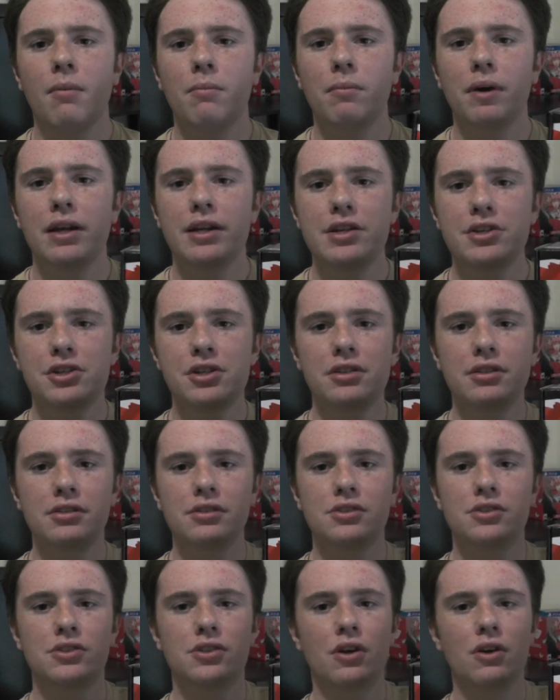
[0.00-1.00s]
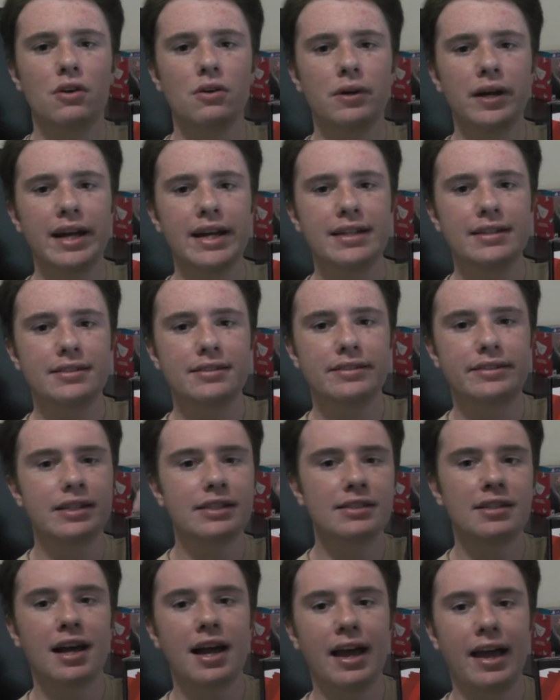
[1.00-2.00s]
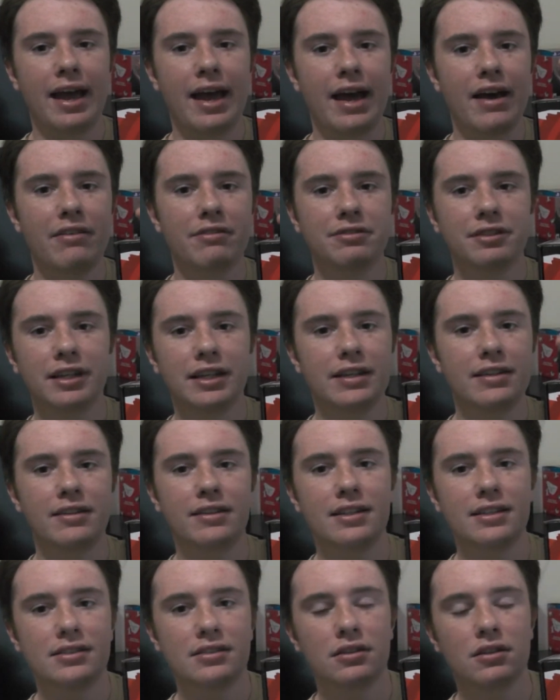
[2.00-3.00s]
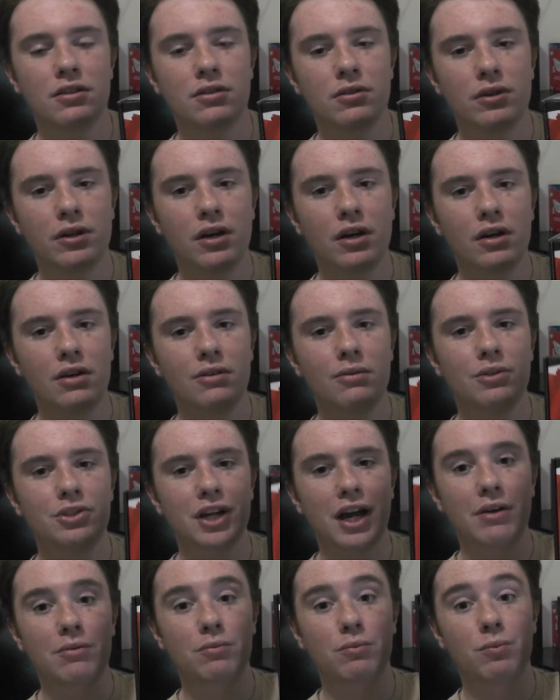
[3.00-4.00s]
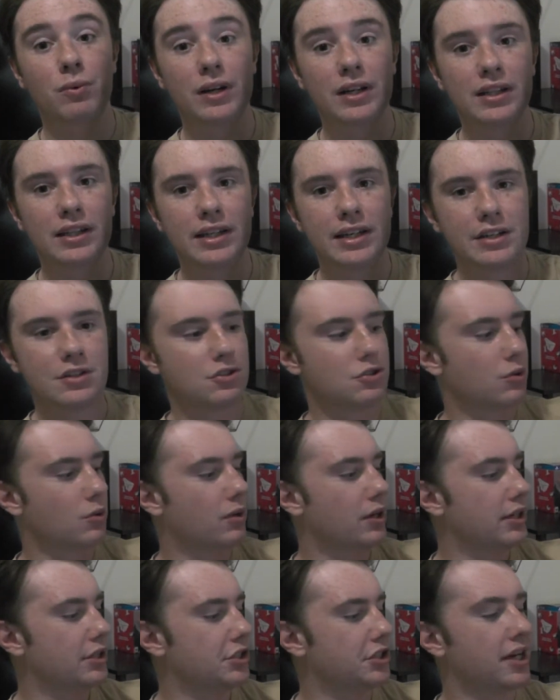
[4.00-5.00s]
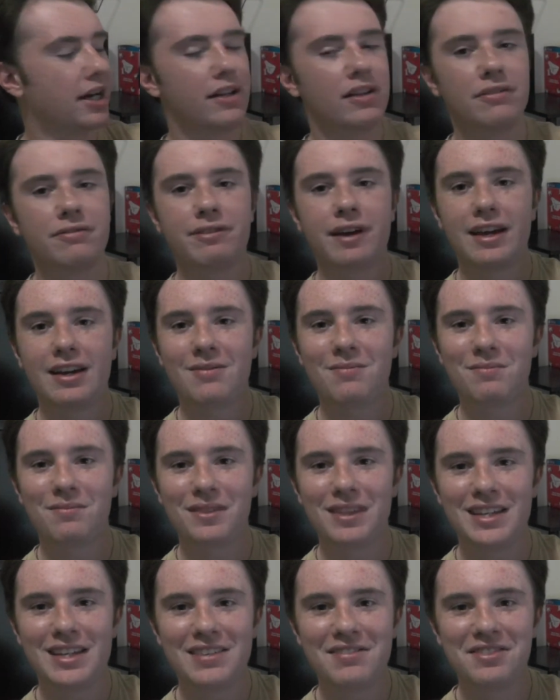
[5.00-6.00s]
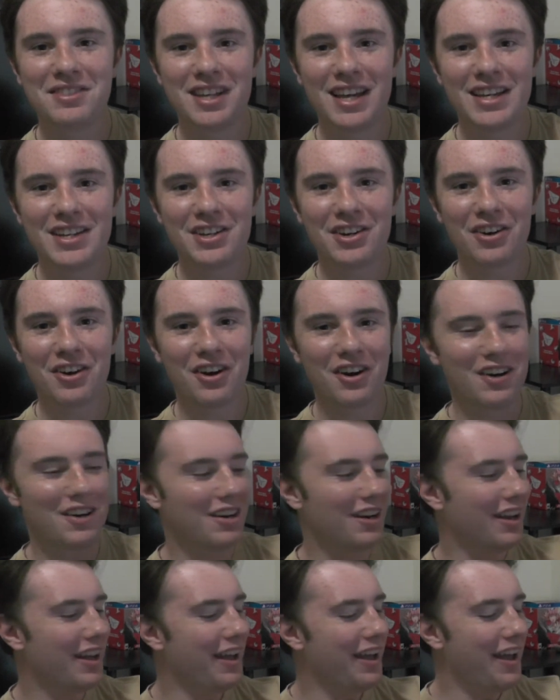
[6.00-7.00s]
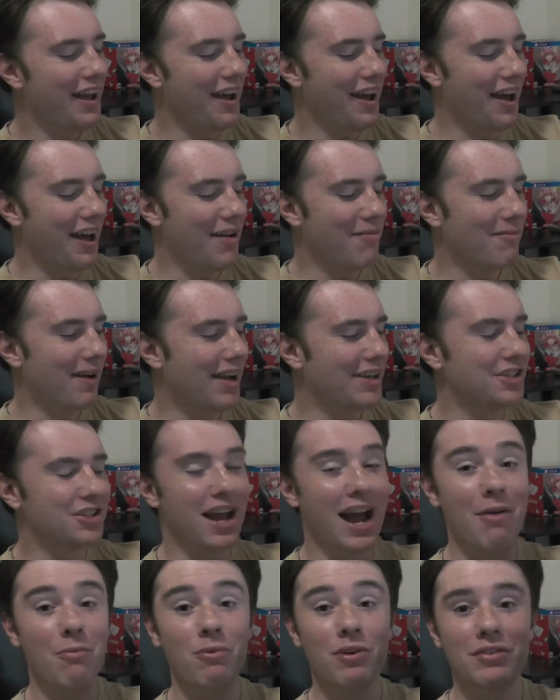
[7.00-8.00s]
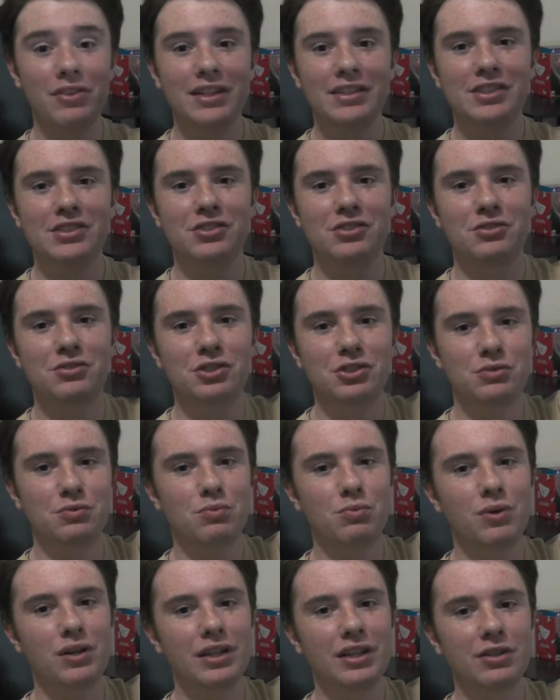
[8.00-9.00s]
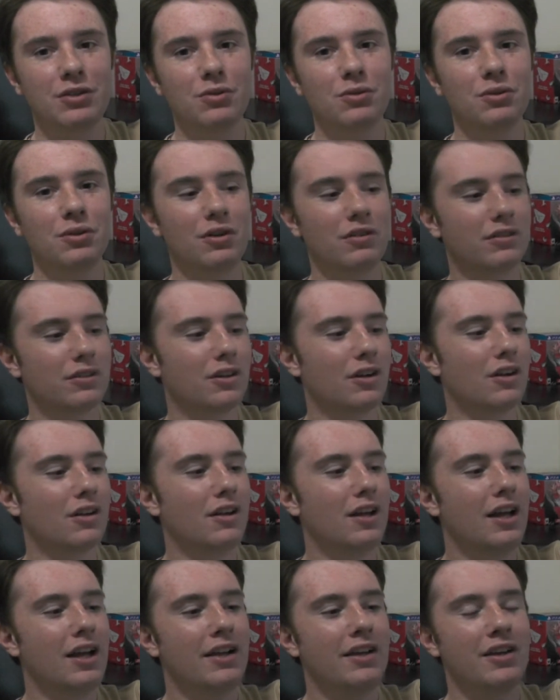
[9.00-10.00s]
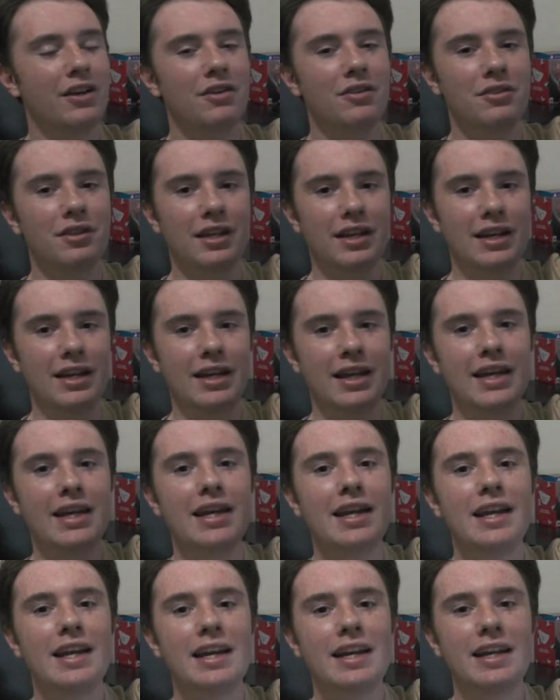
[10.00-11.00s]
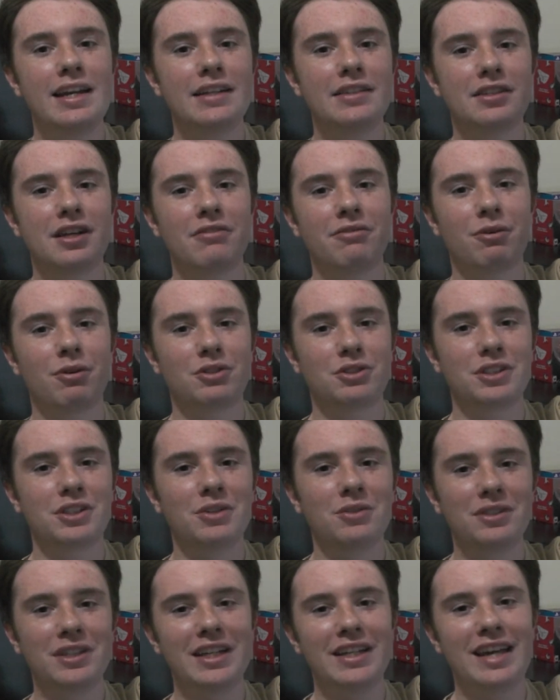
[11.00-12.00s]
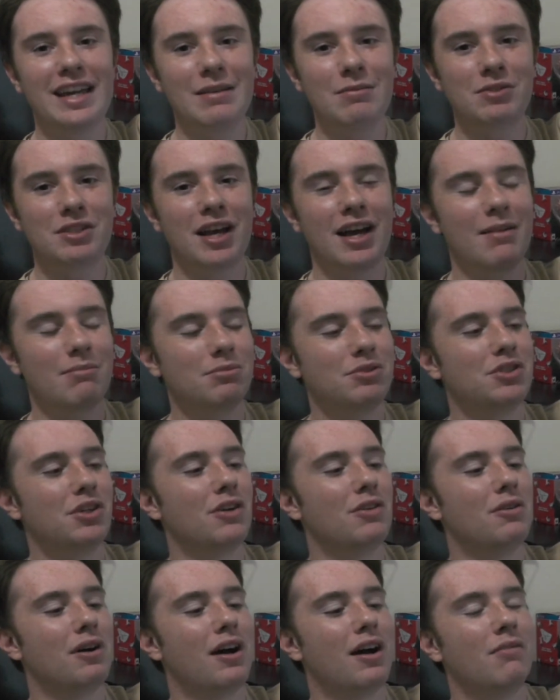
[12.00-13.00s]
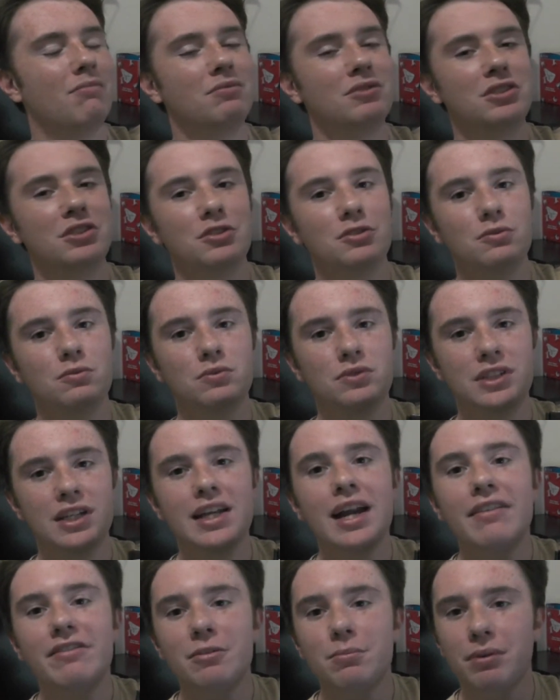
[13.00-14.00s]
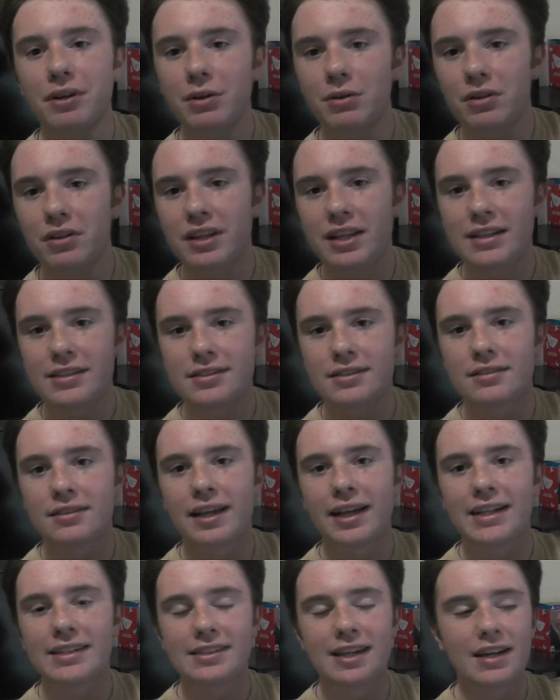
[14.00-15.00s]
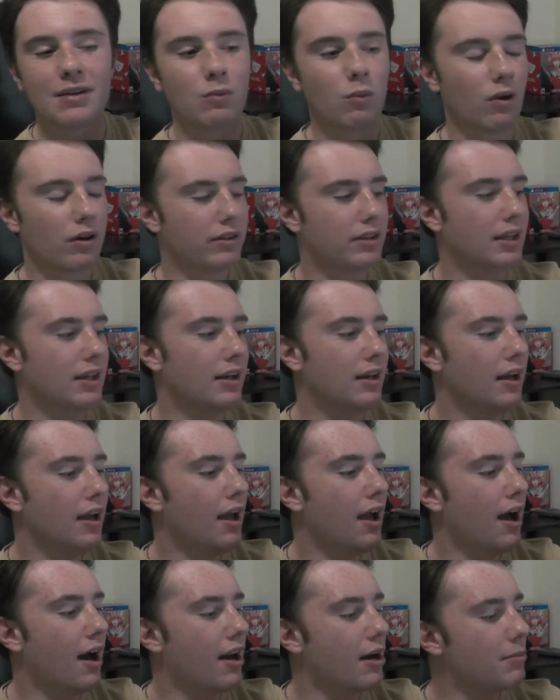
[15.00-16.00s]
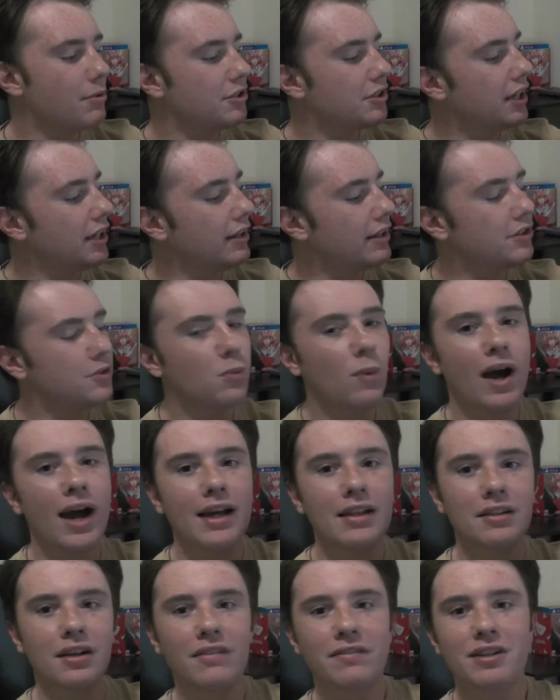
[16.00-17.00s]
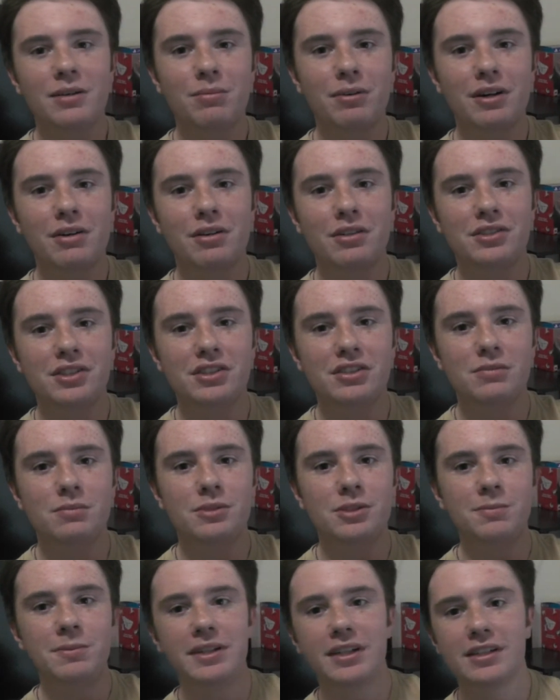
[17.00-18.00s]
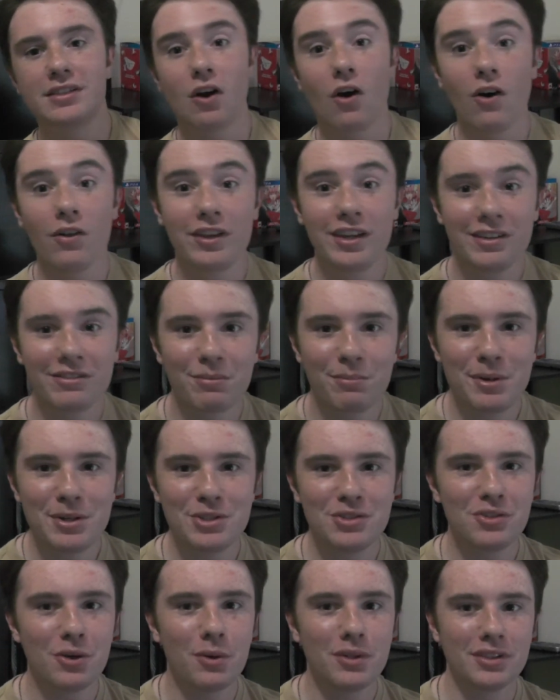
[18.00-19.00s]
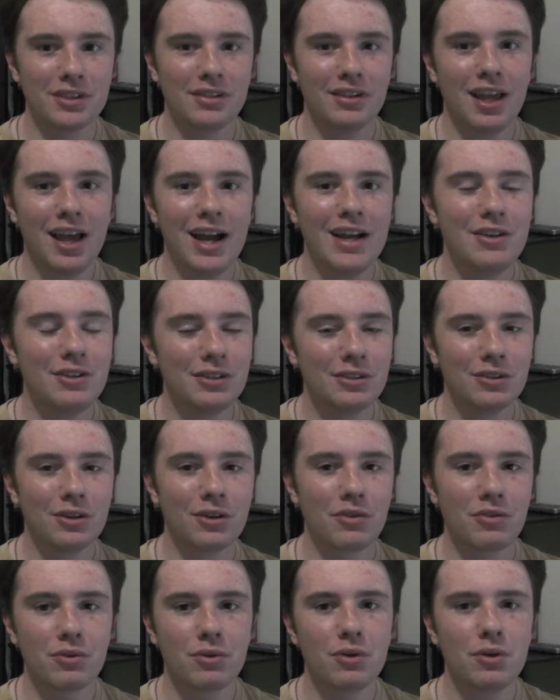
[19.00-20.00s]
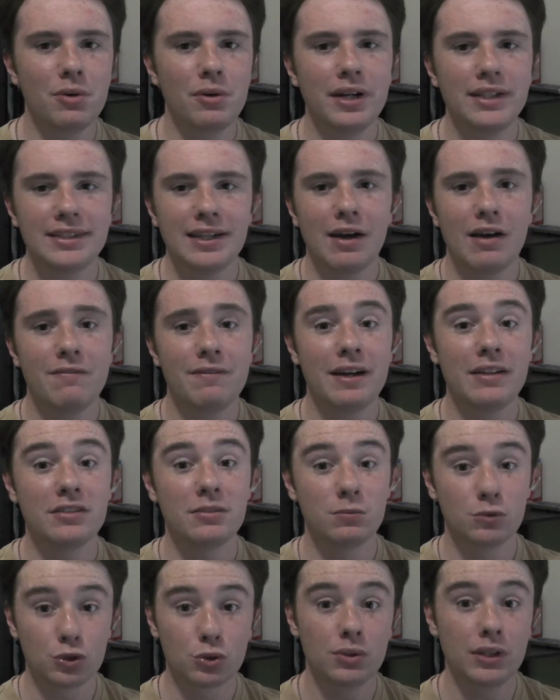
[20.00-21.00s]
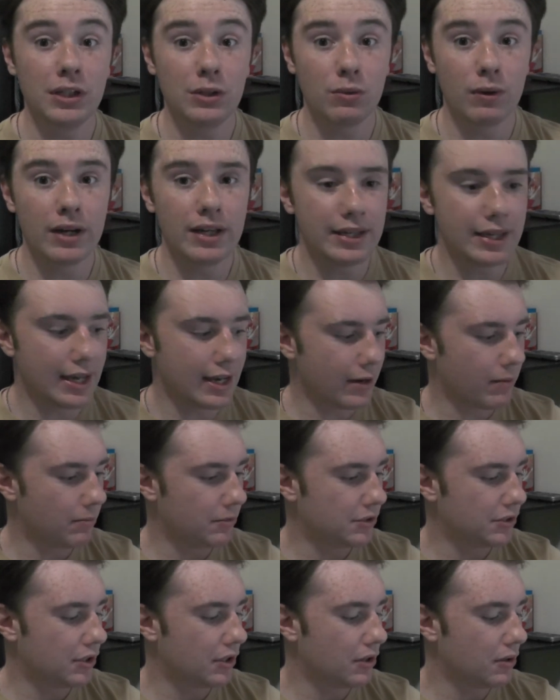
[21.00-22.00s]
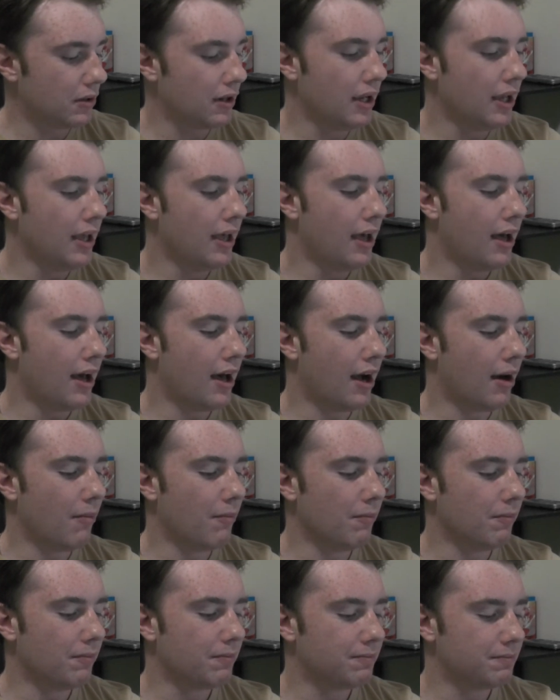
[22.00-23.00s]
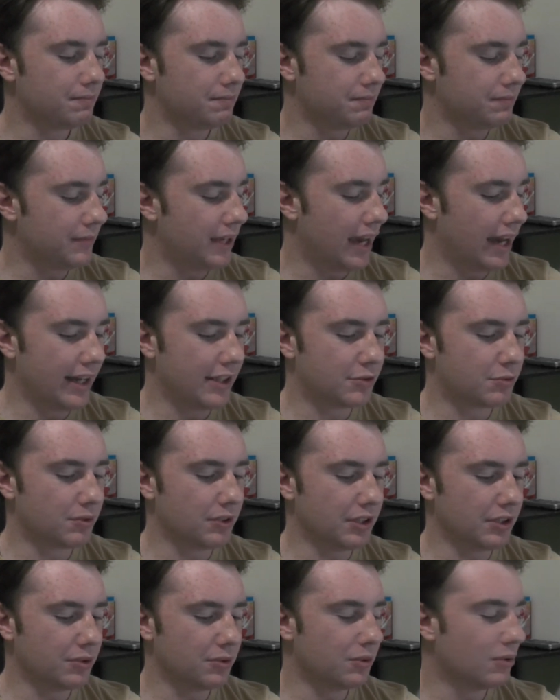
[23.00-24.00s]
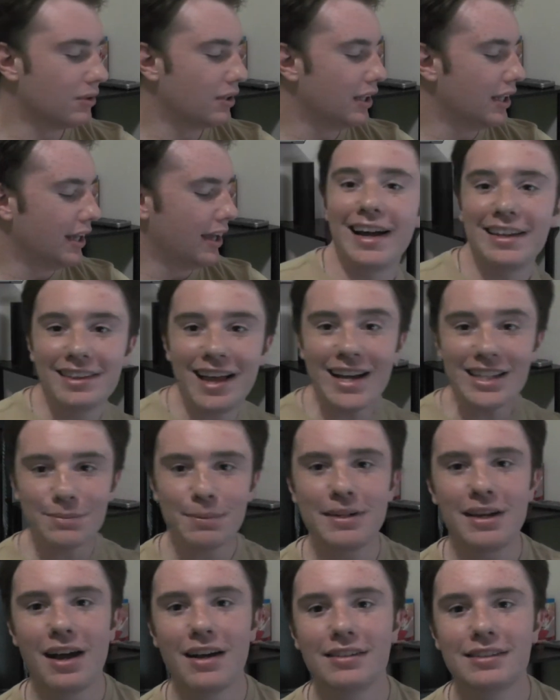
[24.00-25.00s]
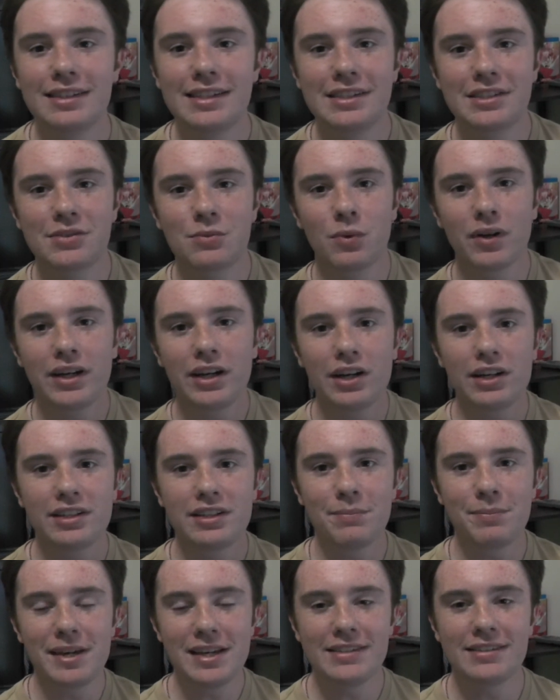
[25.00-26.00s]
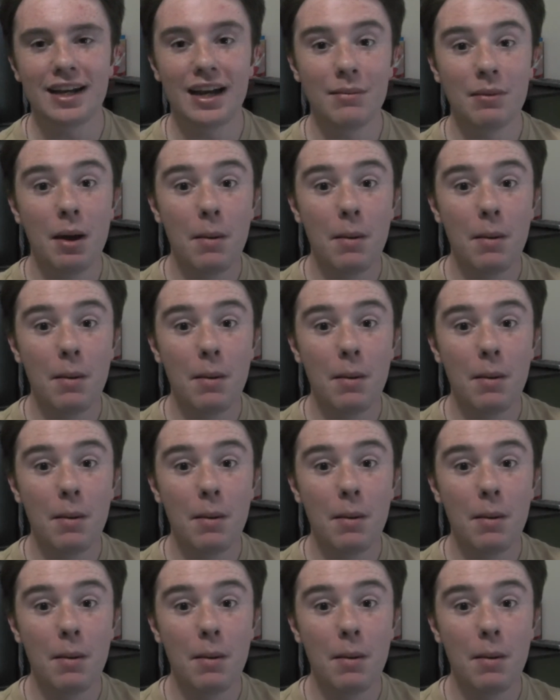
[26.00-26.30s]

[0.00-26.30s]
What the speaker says: edition, so it does not have like this logo, which I really enjoy, just kind of the Phantom Thieves Take Your Heart. This is just really cool overall. You know, and it is unfortunately only at GameStop. So you did have to pre-order this. Like I said, worth it, 100%. This is why I love their pre-order system, is because all the information is always online. You can look through, and it's how I found some truly great games. So yeah, it's really cool. And last but not least, we're gonna get to the piece that I'm